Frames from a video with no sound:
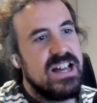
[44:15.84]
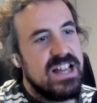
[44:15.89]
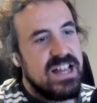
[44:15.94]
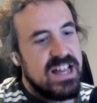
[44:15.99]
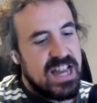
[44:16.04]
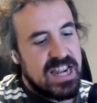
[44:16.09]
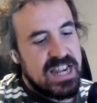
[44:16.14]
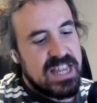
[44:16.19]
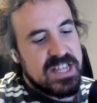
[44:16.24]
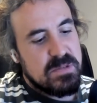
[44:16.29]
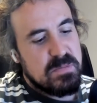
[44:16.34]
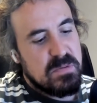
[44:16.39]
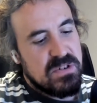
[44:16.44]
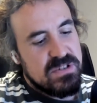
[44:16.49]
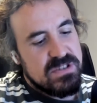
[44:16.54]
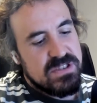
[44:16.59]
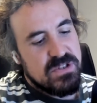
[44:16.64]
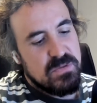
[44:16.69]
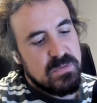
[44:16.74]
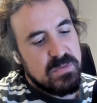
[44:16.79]
Alex,
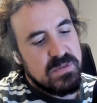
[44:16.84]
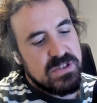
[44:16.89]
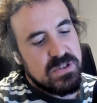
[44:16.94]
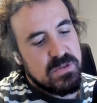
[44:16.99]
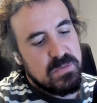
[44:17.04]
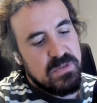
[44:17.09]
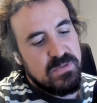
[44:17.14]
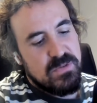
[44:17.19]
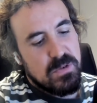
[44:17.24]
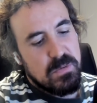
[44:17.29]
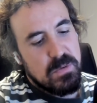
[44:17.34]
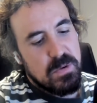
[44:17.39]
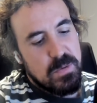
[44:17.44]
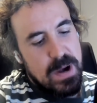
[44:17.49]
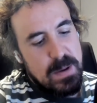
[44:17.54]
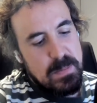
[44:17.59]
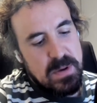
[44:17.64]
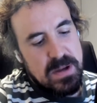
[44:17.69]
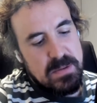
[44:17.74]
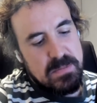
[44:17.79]
so before we
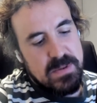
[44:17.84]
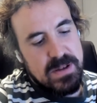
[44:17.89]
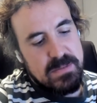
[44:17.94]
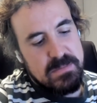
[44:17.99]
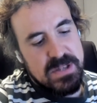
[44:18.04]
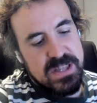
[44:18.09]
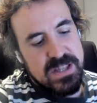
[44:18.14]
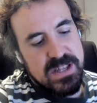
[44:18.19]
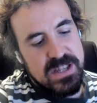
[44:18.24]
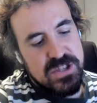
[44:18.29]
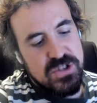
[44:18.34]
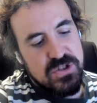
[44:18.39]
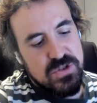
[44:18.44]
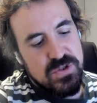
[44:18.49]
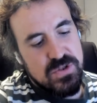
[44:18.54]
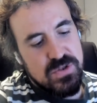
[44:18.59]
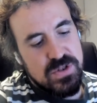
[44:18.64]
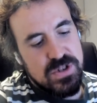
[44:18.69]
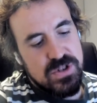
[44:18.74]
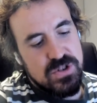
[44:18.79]
wrap up, I mean, the
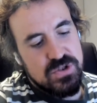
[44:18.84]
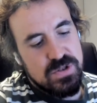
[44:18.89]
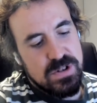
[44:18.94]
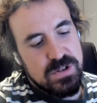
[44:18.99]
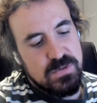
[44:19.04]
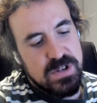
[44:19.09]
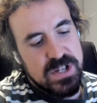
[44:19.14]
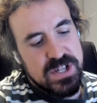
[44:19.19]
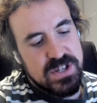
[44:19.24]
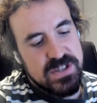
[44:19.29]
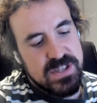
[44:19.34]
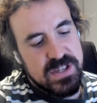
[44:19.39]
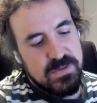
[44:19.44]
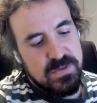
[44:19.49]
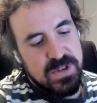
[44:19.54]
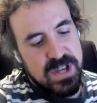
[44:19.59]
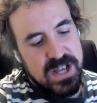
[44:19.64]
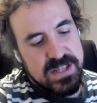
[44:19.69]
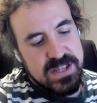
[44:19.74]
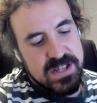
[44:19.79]
two usual questions that
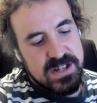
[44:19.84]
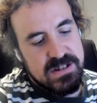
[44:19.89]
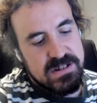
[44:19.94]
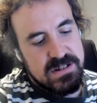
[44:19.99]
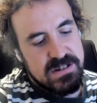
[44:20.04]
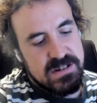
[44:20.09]
we ask